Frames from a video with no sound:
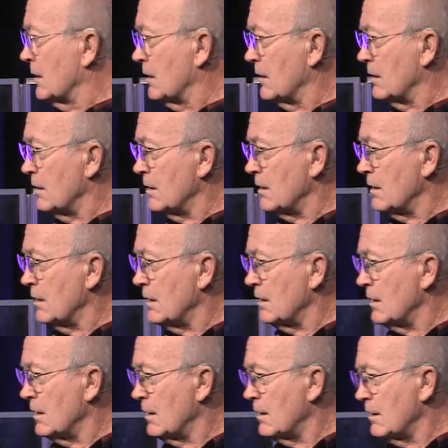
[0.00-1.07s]

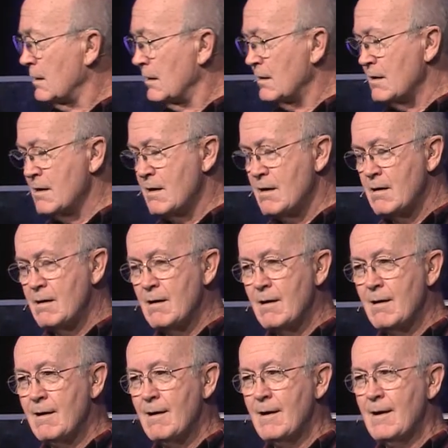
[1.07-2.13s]

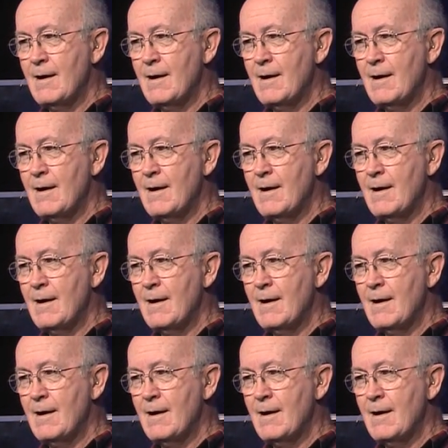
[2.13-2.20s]
(no one is talking)